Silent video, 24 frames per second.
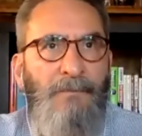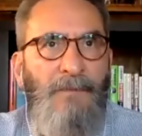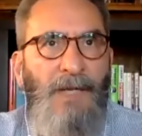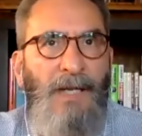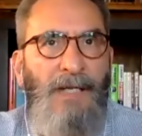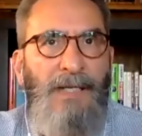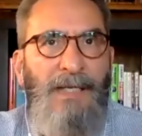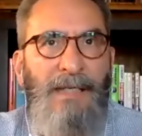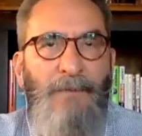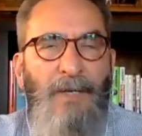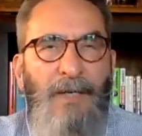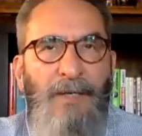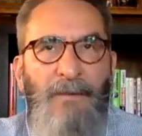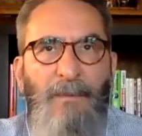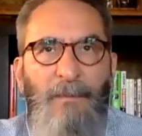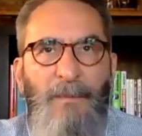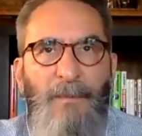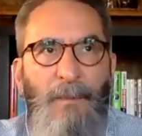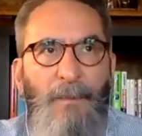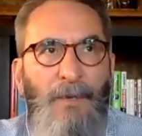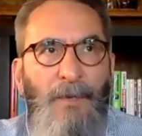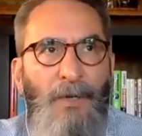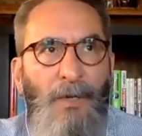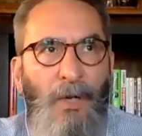I didn't want to
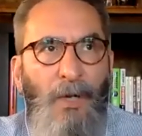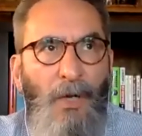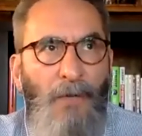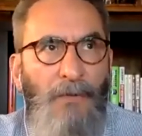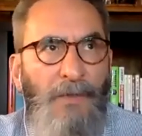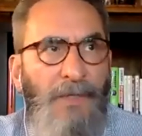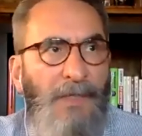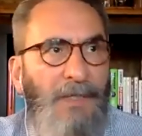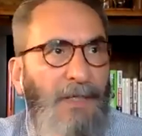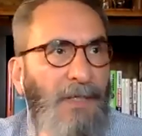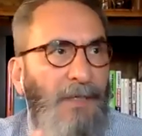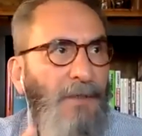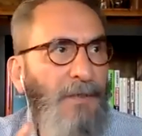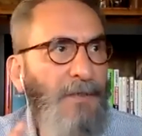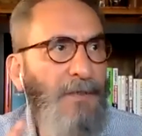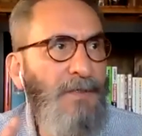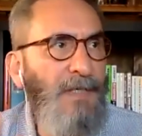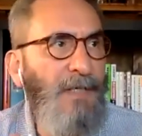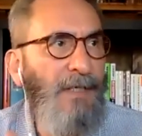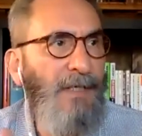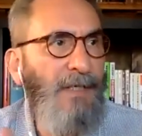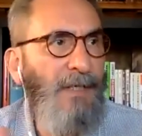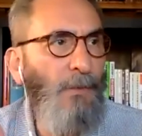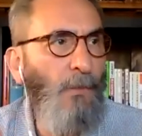remember all the years
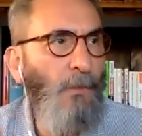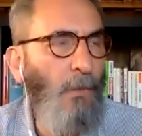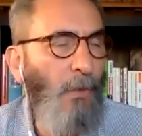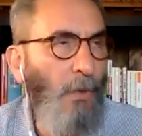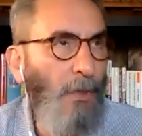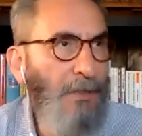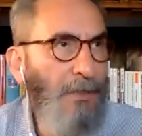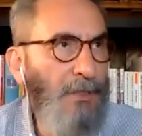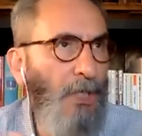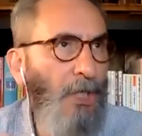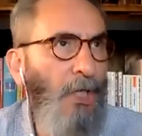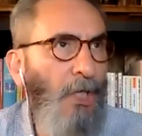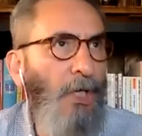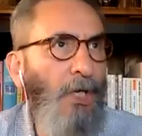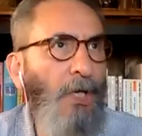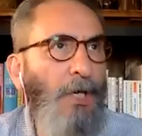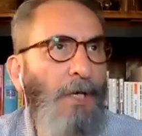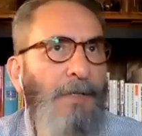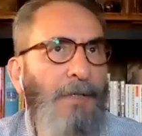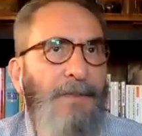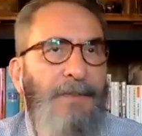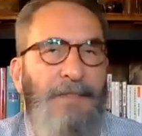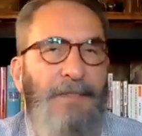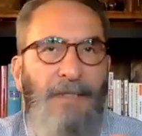that he worked
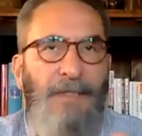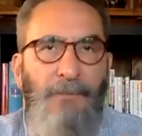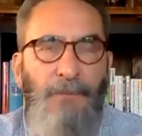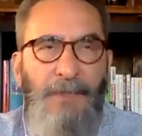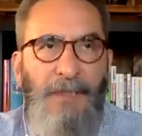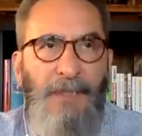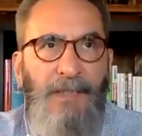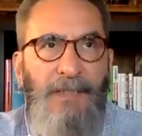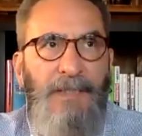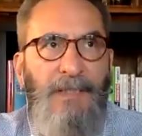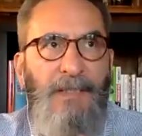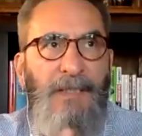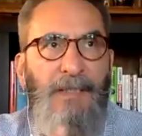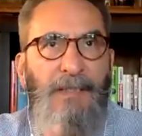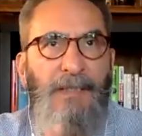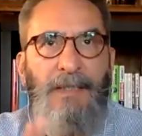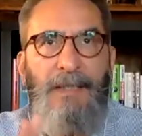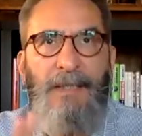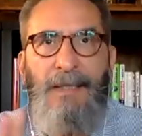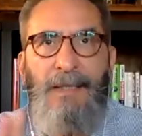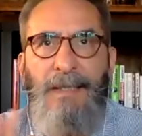hard, did what he did.